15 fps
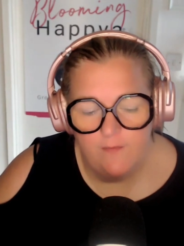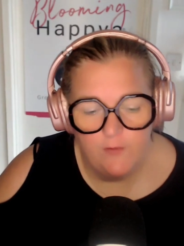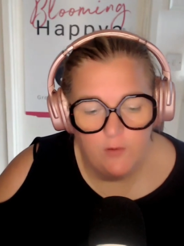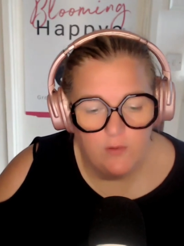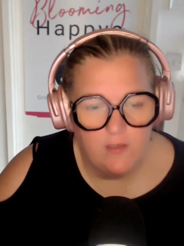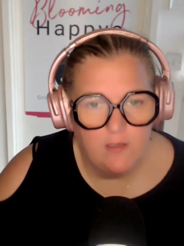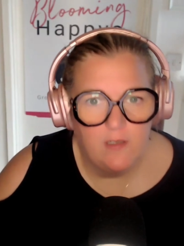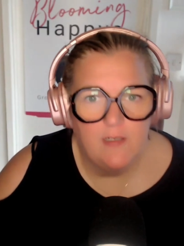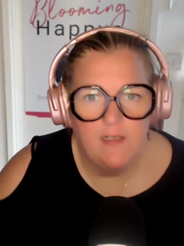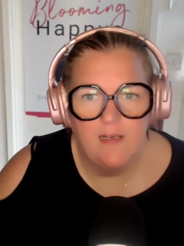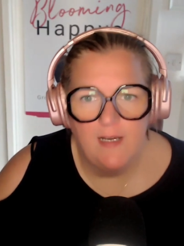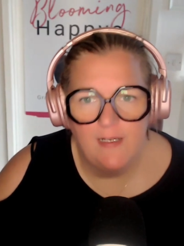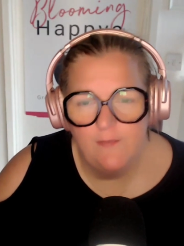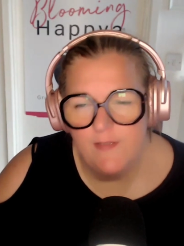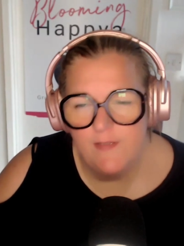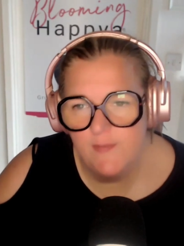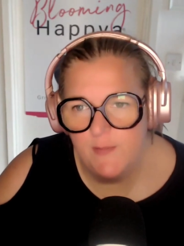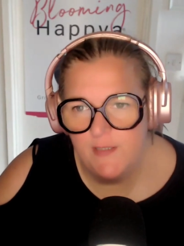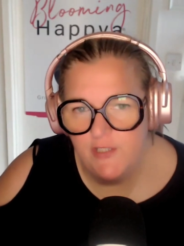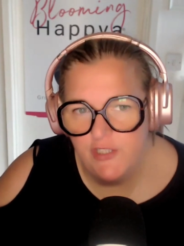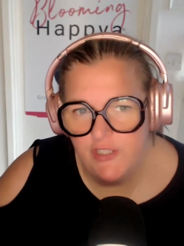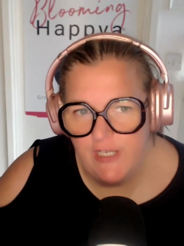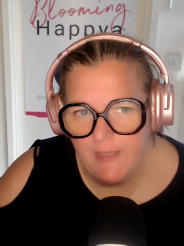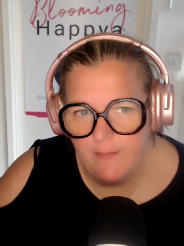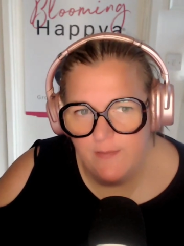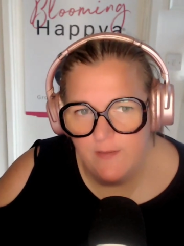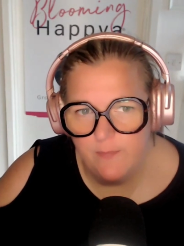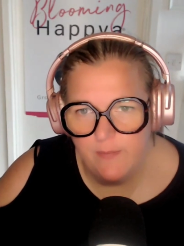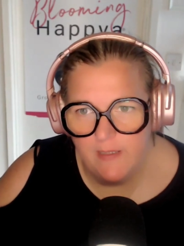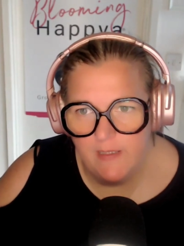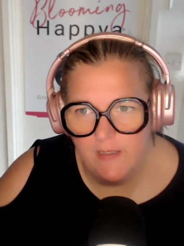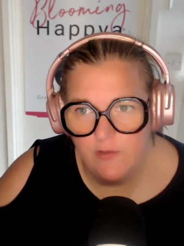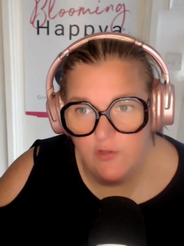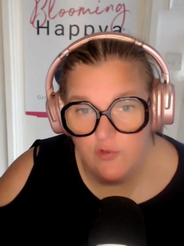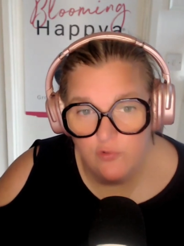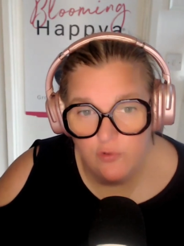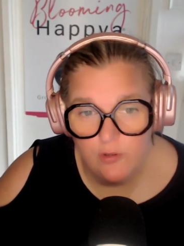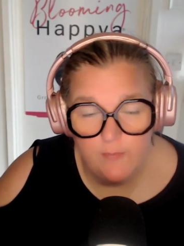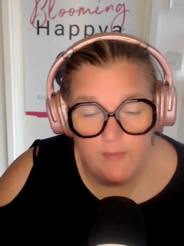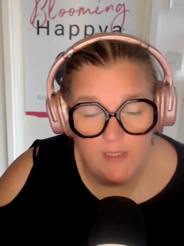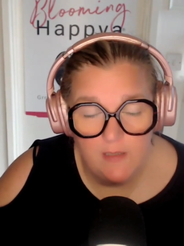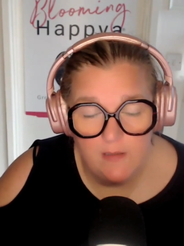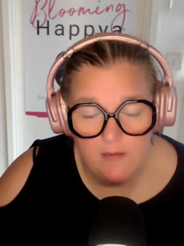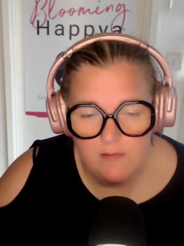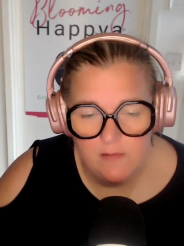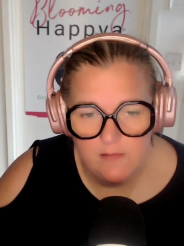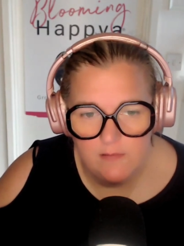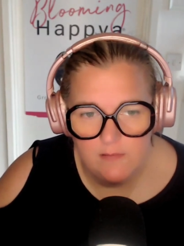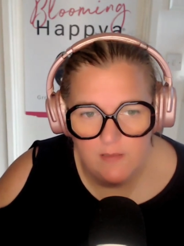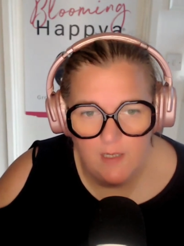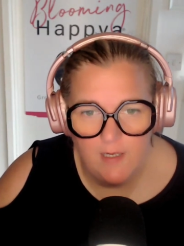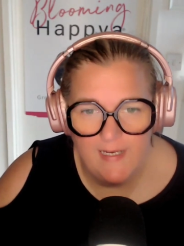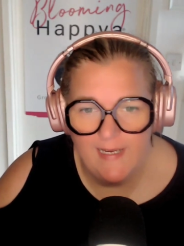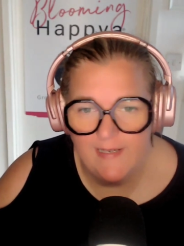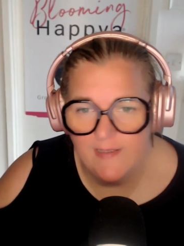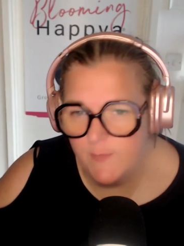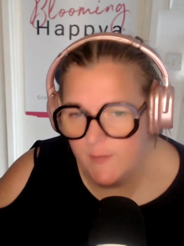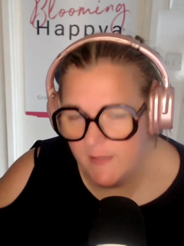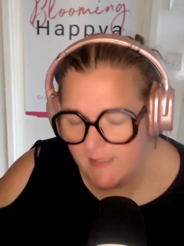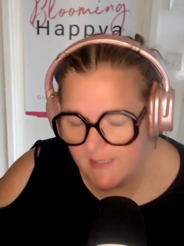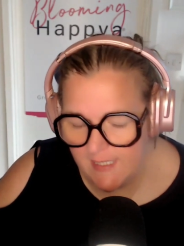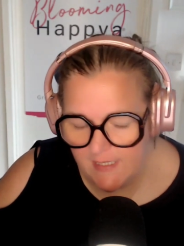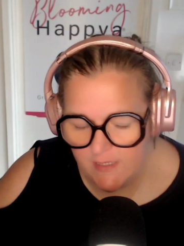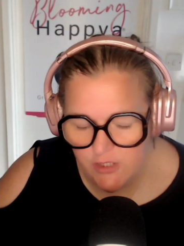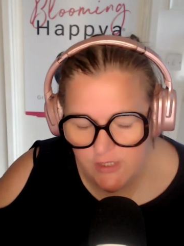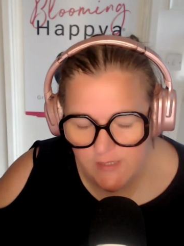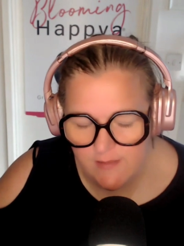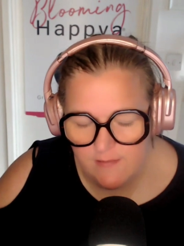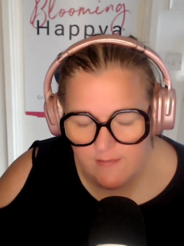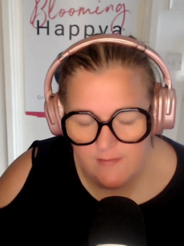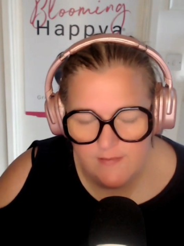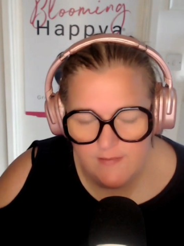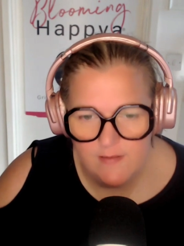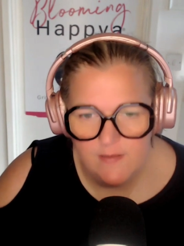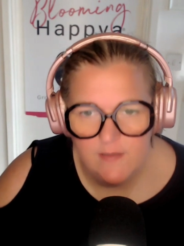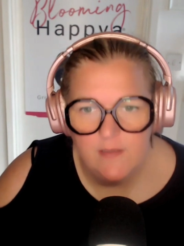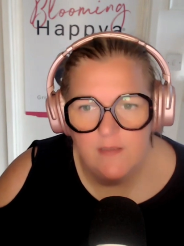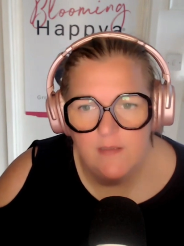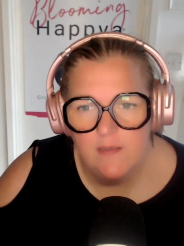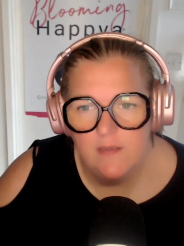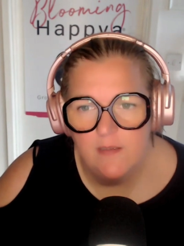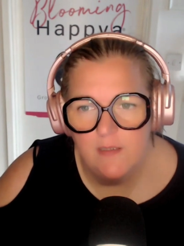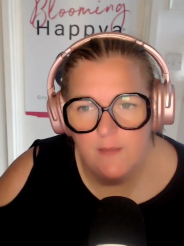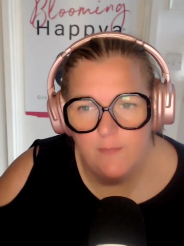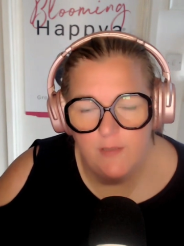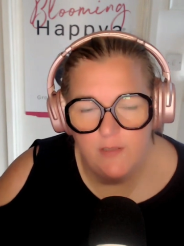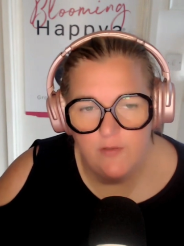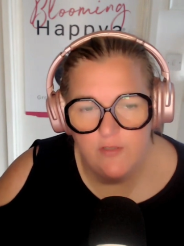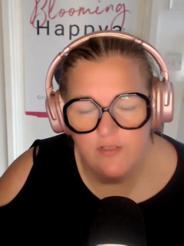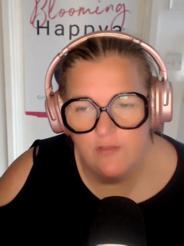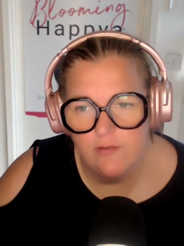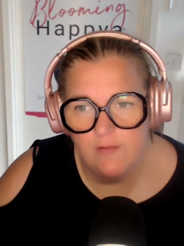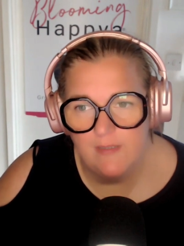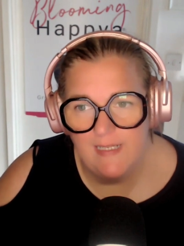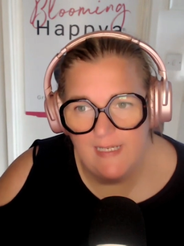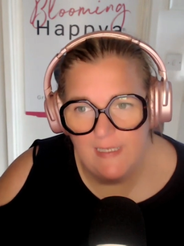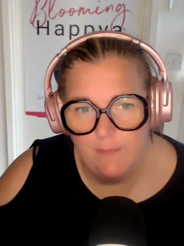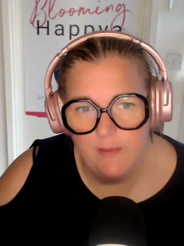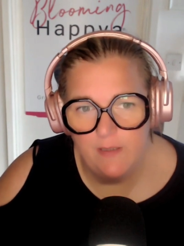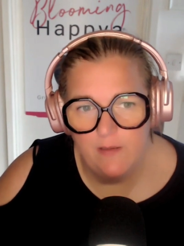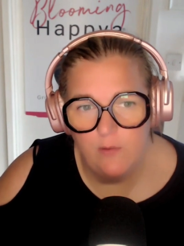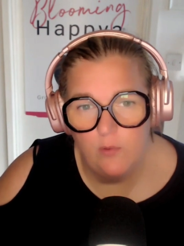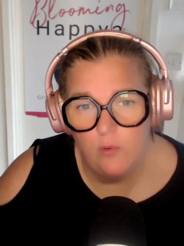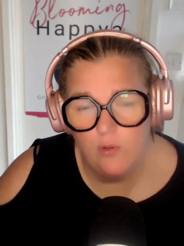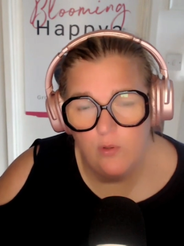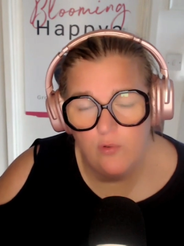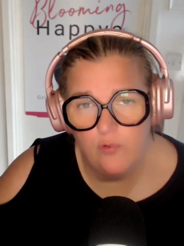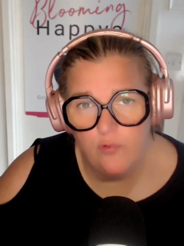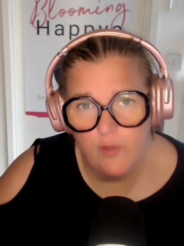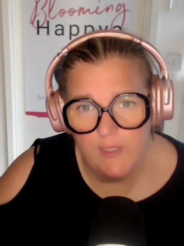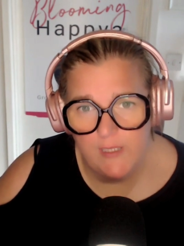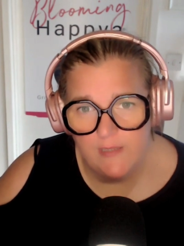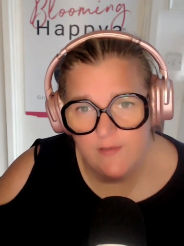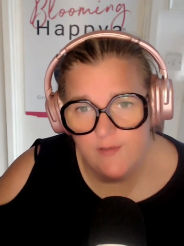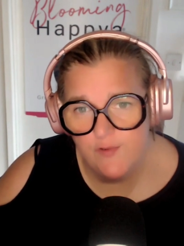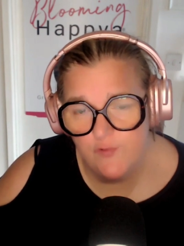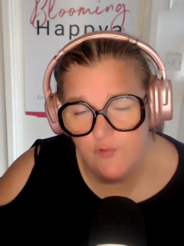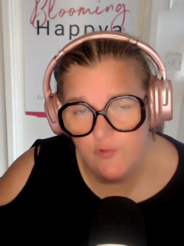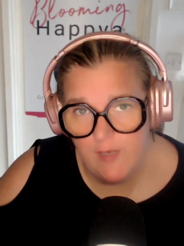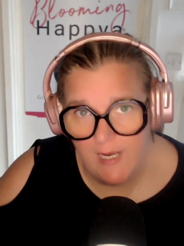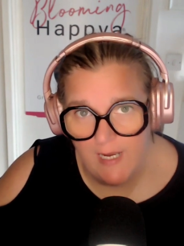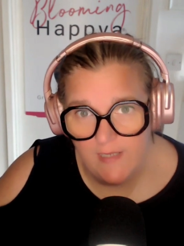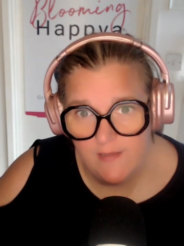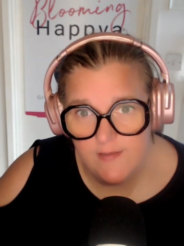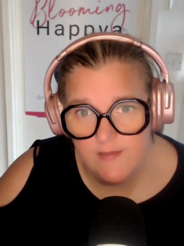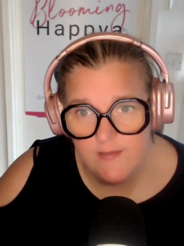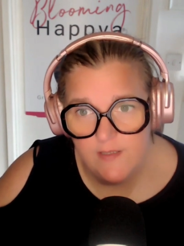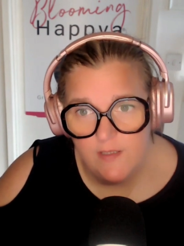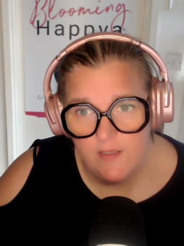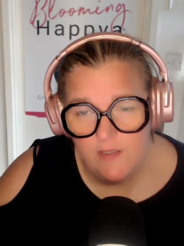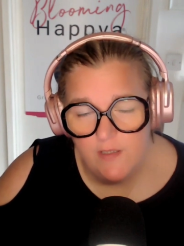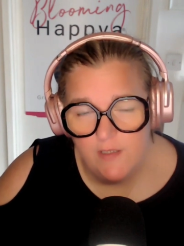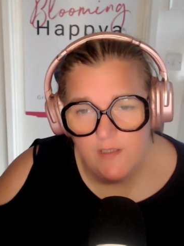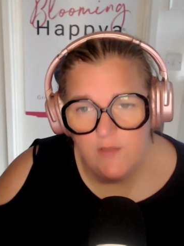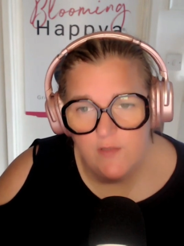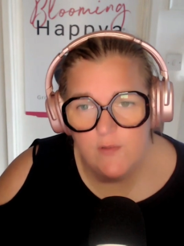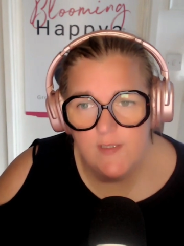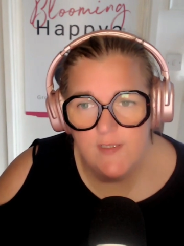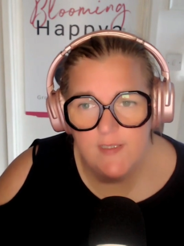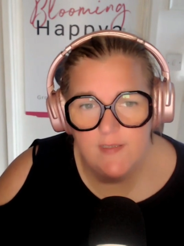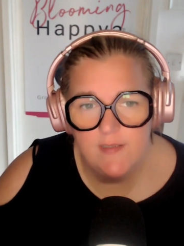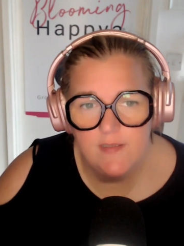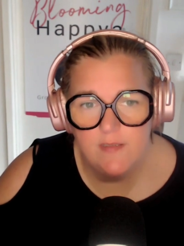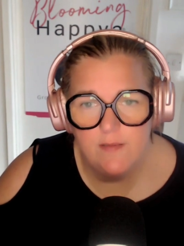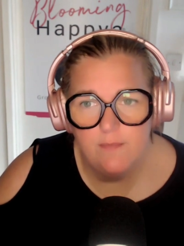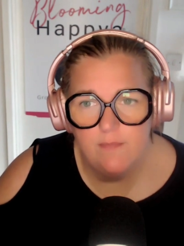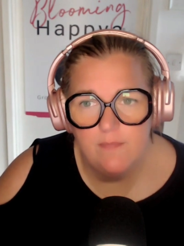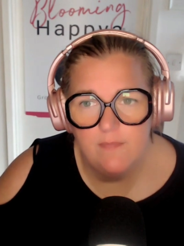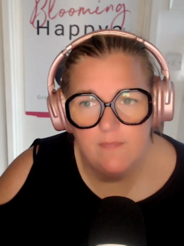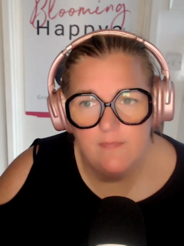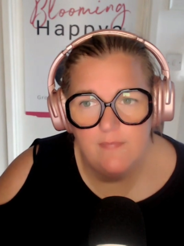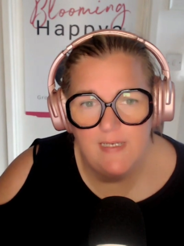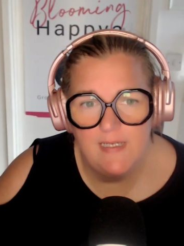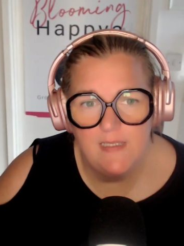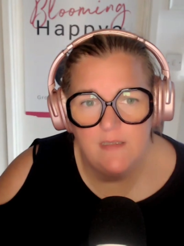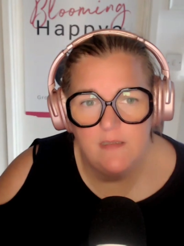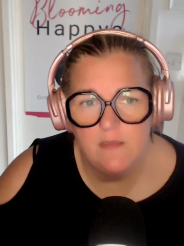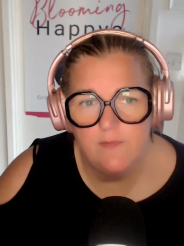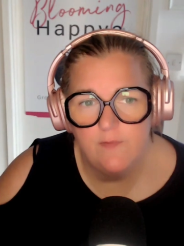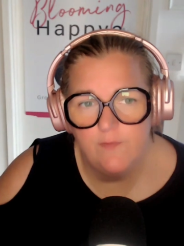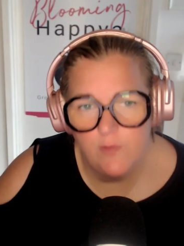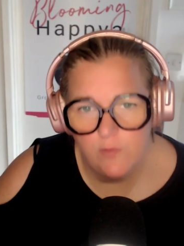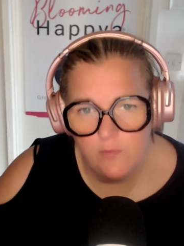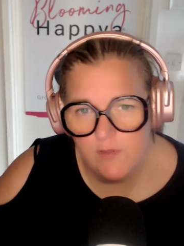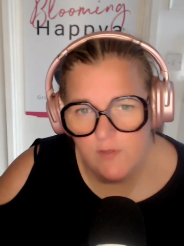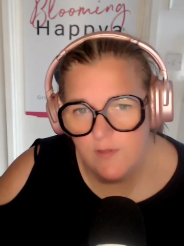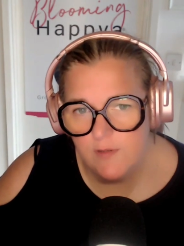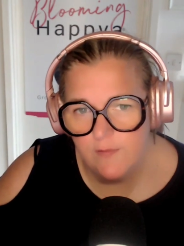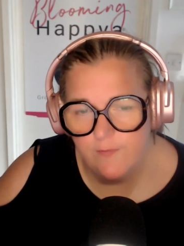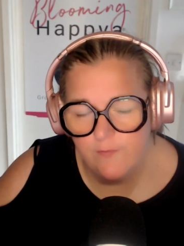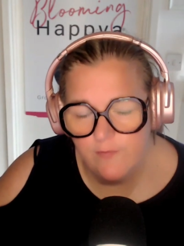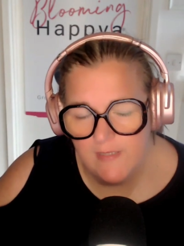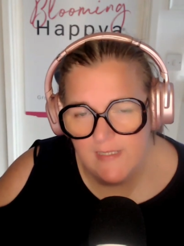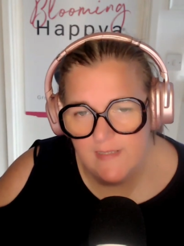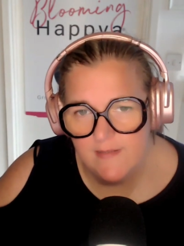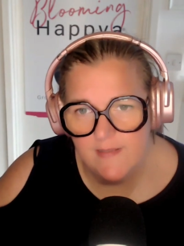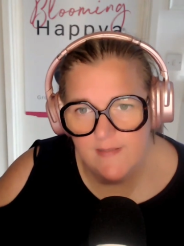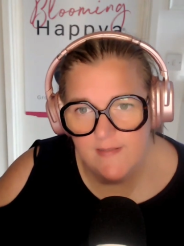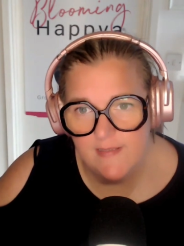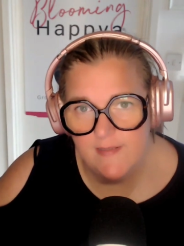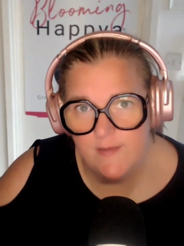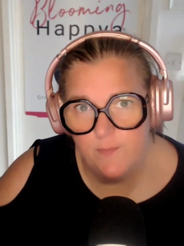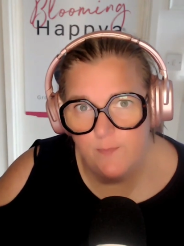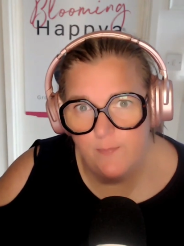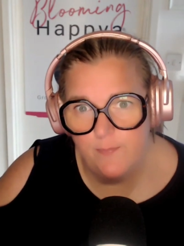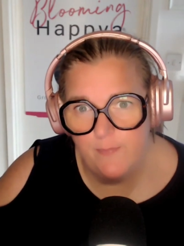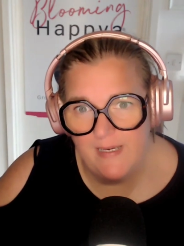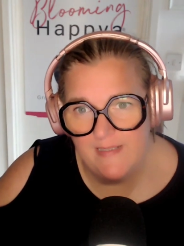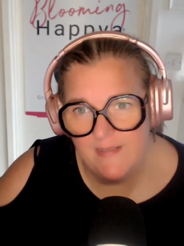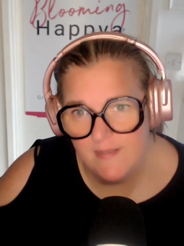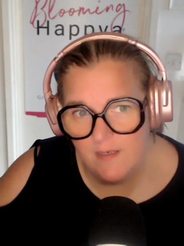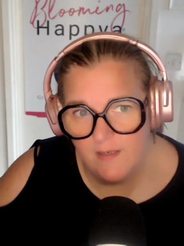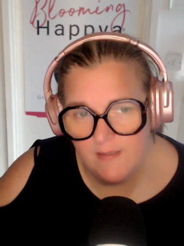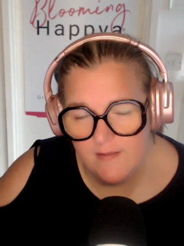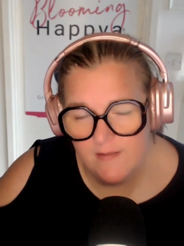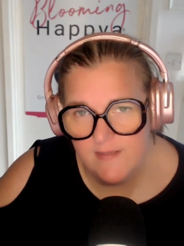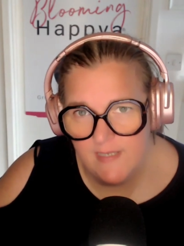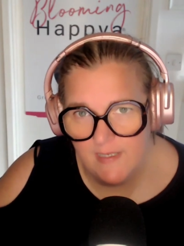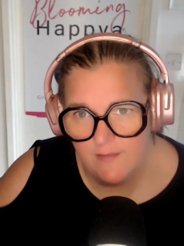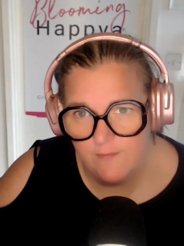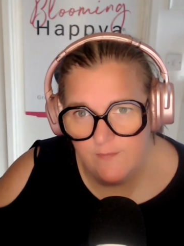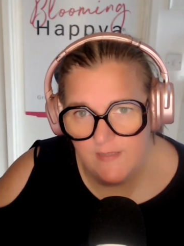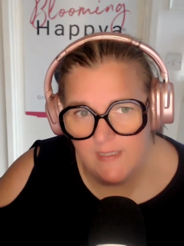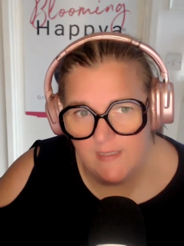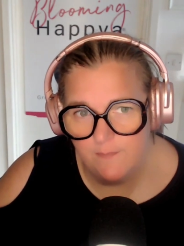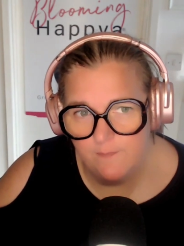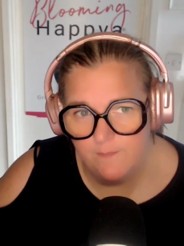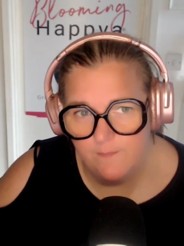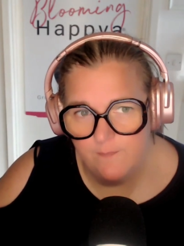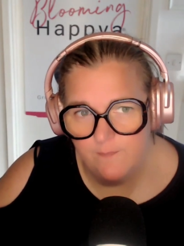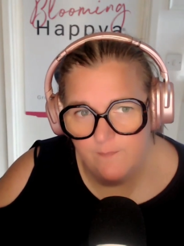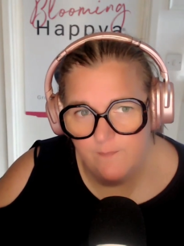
If your life has been shaped by trauma, high expectations, emotional labor, or chronic stress, your system may default to freeze as its baseline safety.